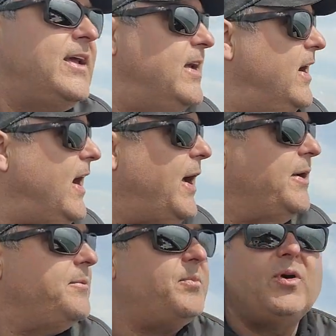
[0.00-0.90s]

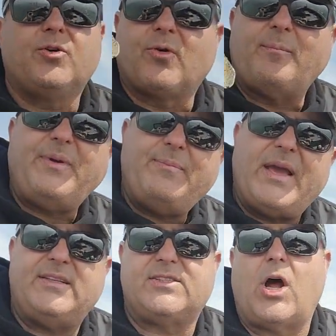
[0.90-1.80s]

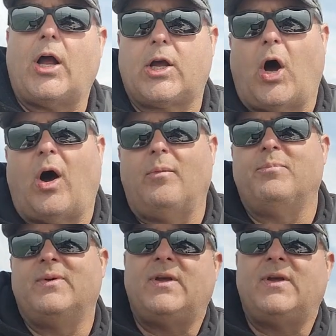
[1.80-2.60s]
Grumpybaits.com.